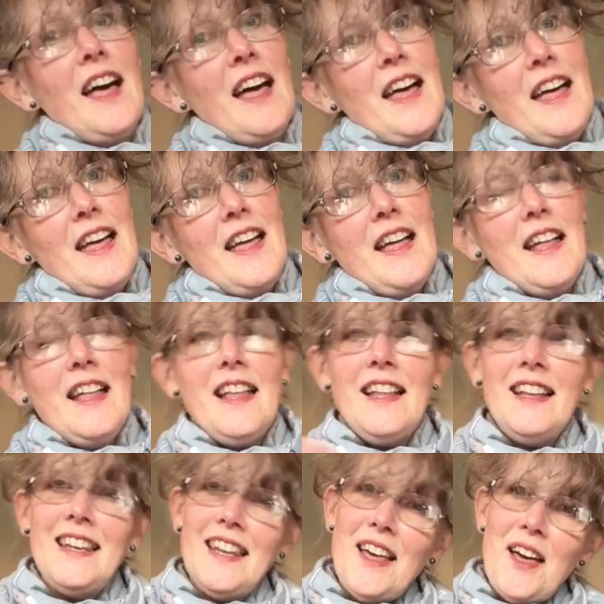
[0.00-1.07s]

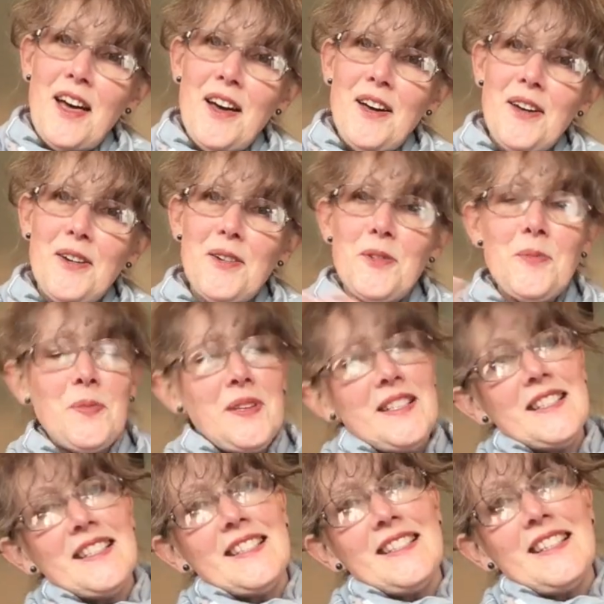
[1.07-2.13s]
Hello
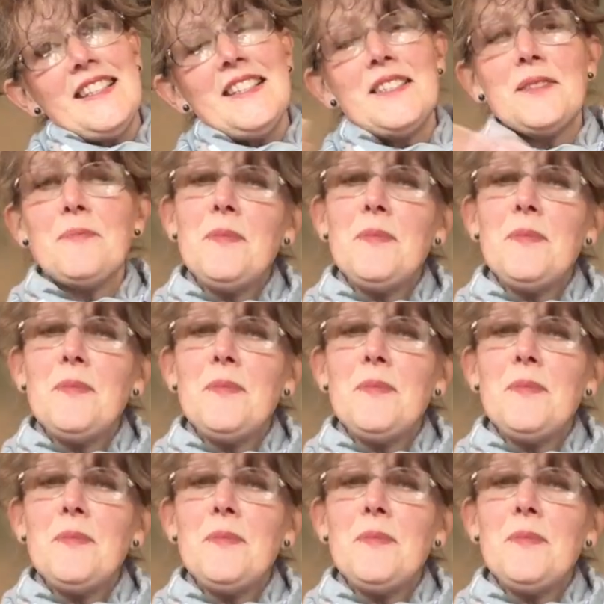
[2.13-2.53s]
Mrs.